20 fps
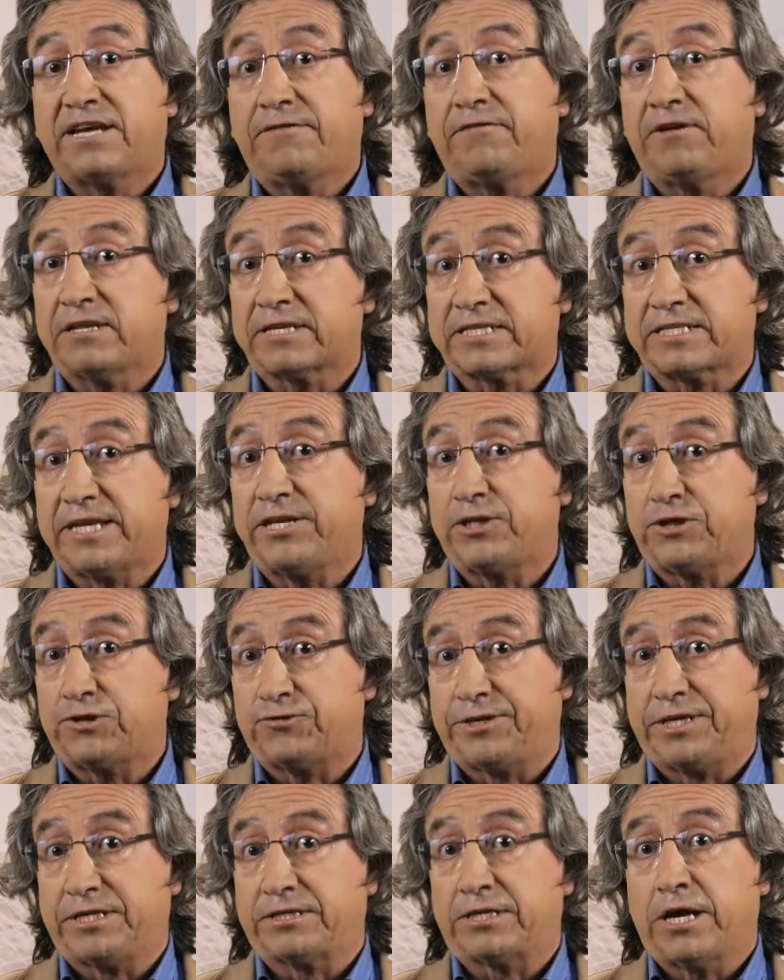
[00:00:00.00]
several
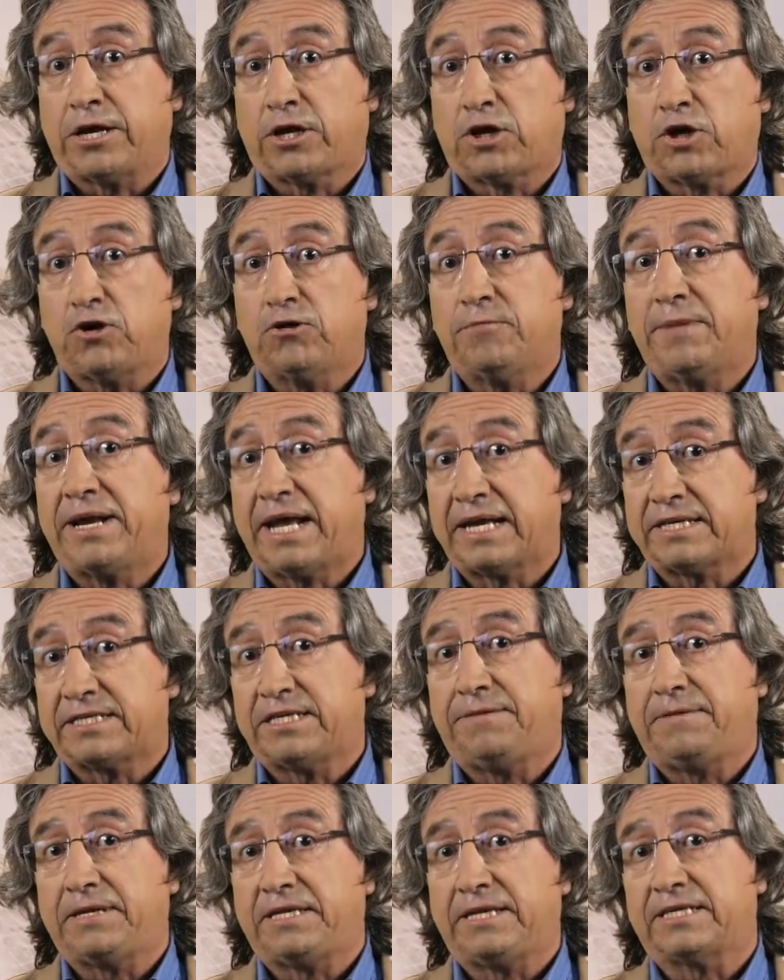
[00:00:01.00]
centuries, human
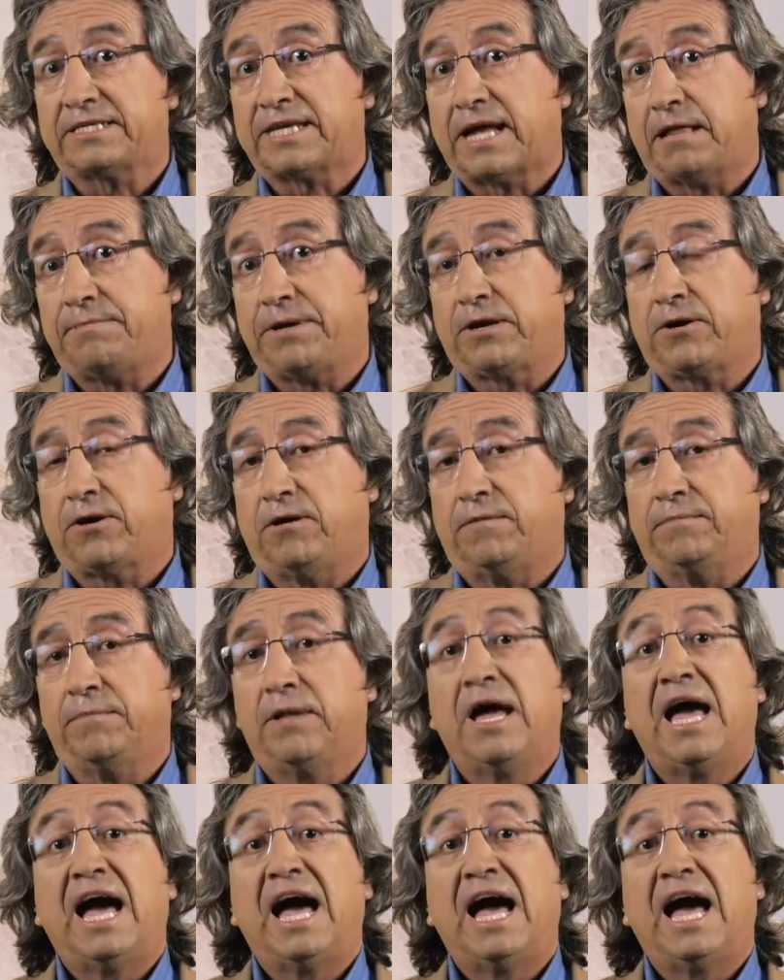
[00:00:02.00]
activities have become